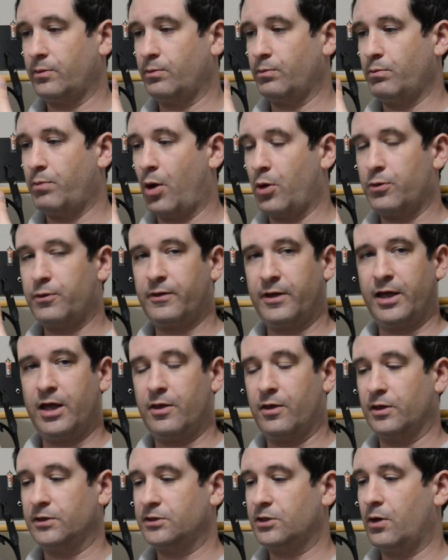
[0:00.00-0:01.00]
both
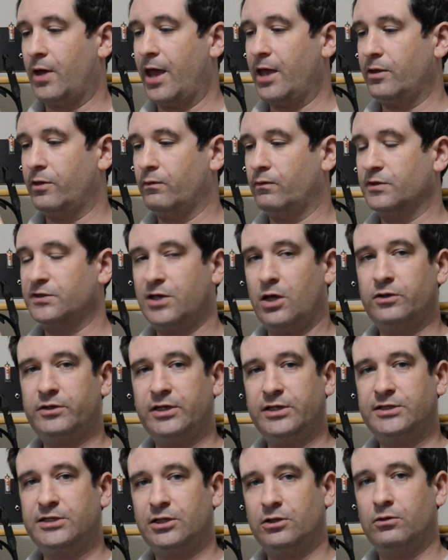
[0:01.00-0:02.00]
together. So the
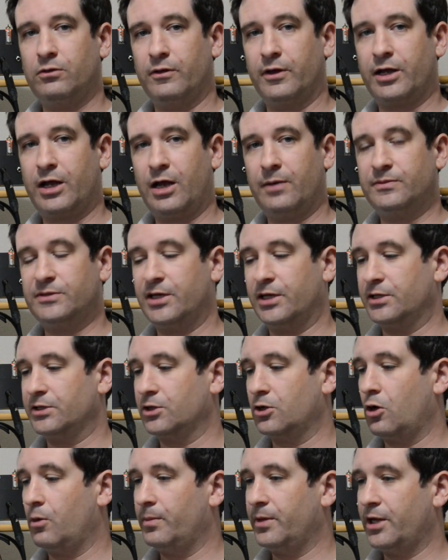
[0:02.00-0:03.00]
resulting signal that comes out is a
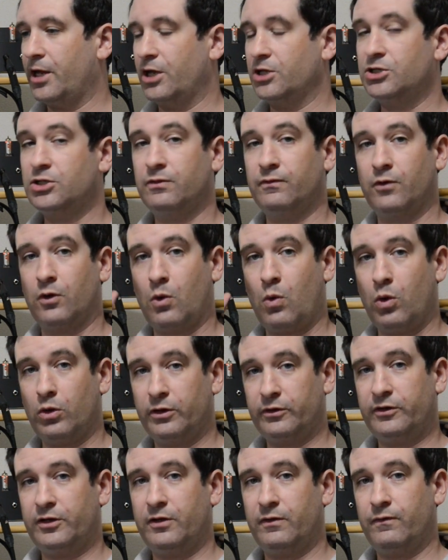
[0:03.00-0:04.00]
combination of the
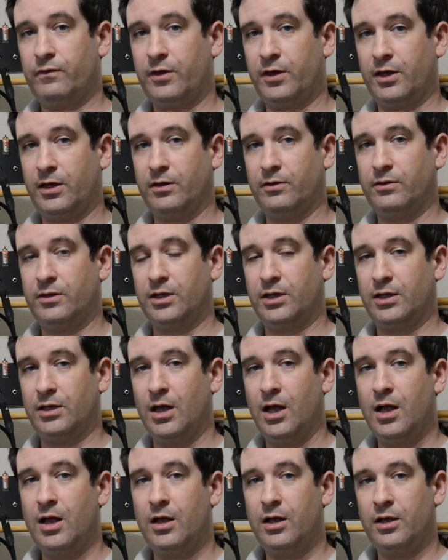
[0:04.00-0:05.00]
quality of the
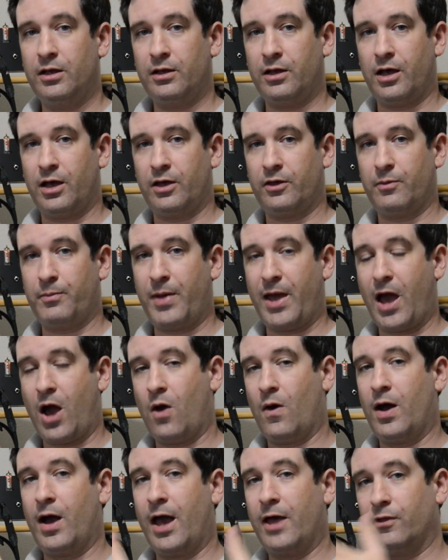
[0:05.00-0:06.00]

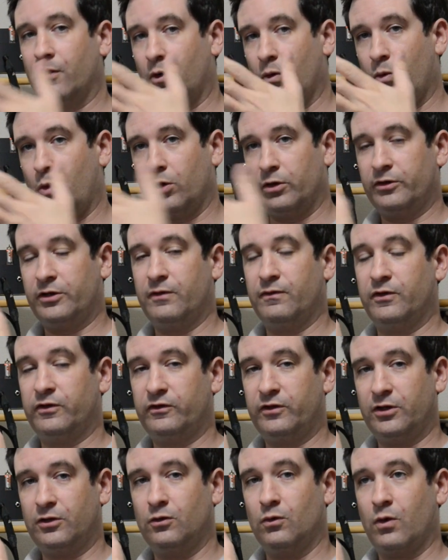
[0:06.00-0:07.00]
power and the quality of the
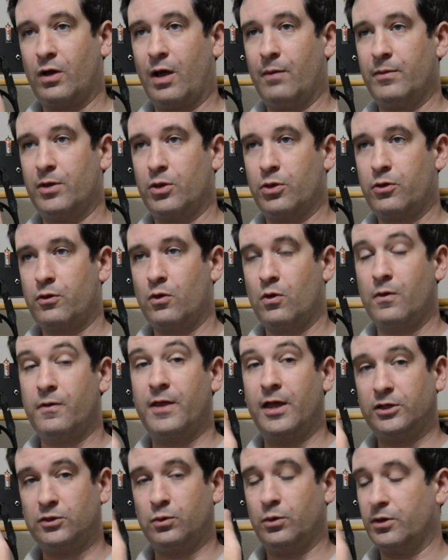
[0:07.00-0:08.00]
signal coming through, and
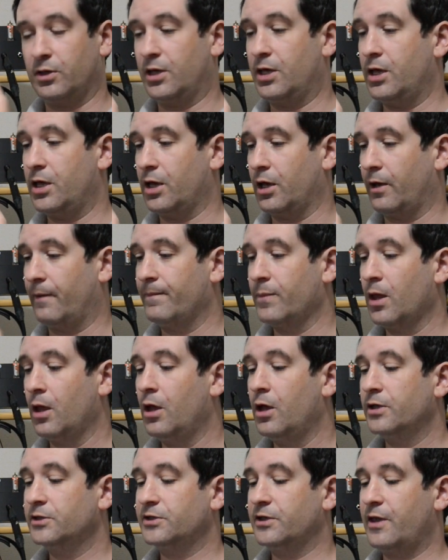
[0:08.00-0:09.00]
that's what you hear.
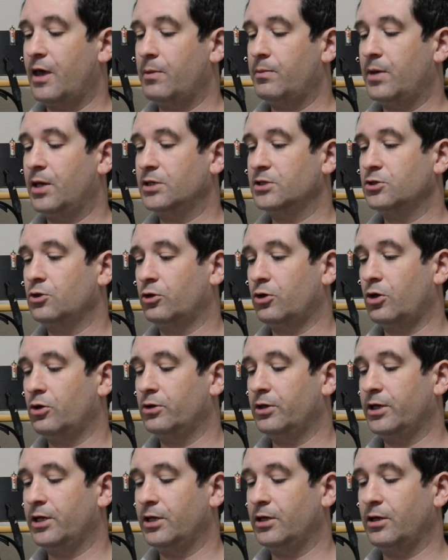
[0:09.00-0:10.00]
So that means not
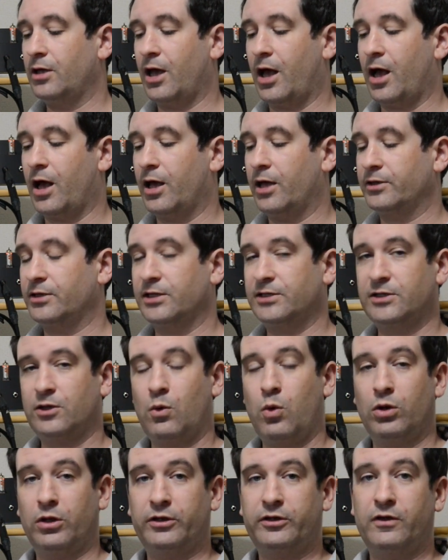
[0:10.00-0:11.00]
only does the
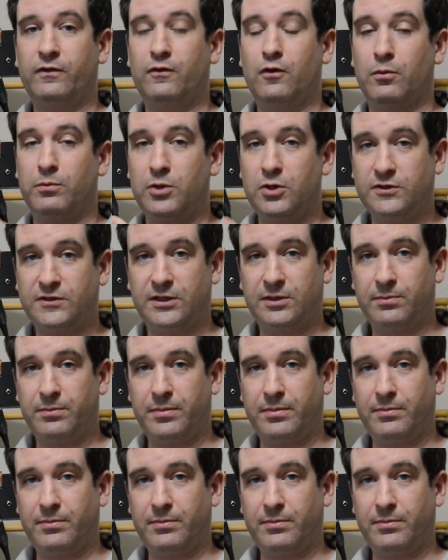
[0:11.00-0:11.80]
quality of your music